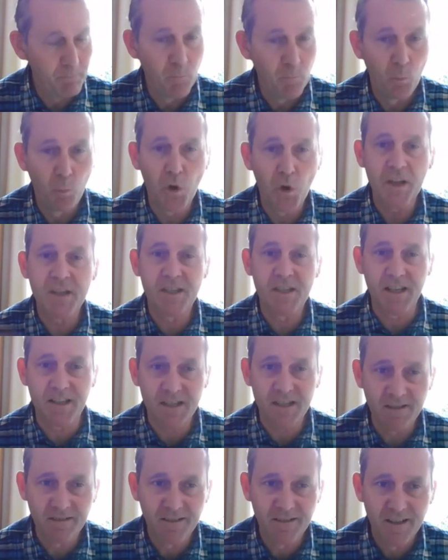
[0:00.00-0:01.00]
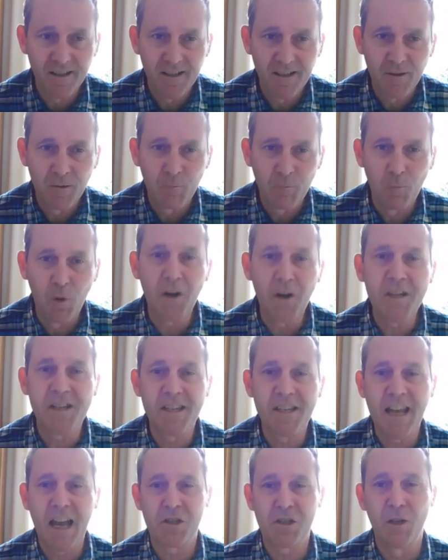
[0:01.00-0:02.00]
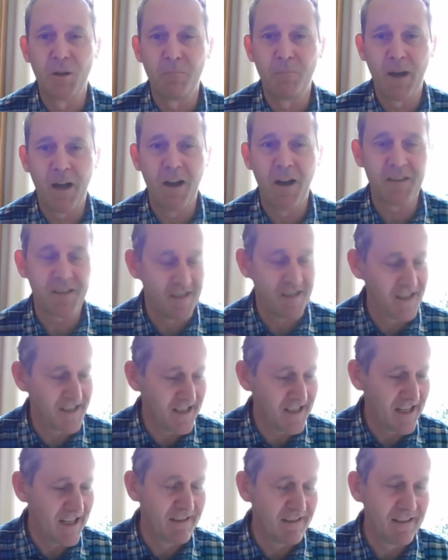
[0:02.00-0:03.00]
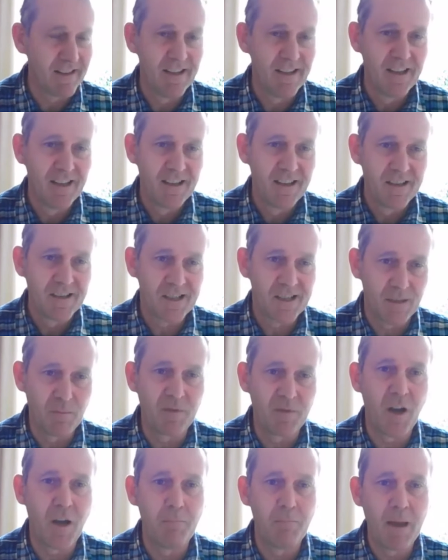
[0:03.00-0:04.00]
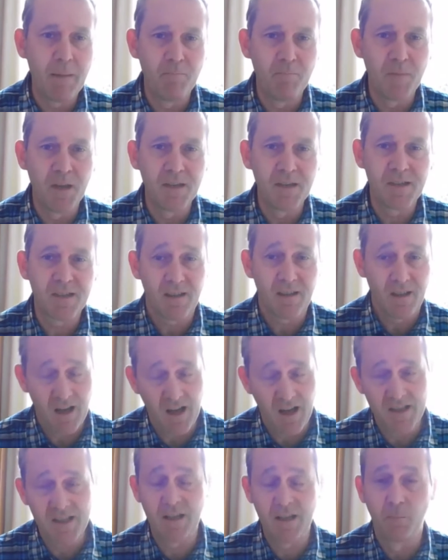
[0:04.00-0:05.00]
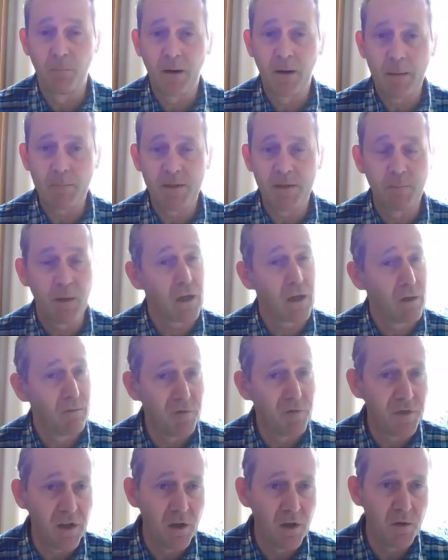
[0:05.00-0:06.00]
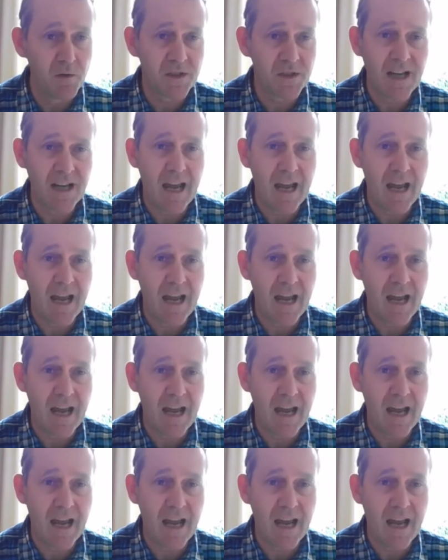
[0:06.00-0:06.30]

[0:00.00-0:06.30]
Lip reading: What is it? What is a National Park City? Some of our members are still perhaps a bit confused and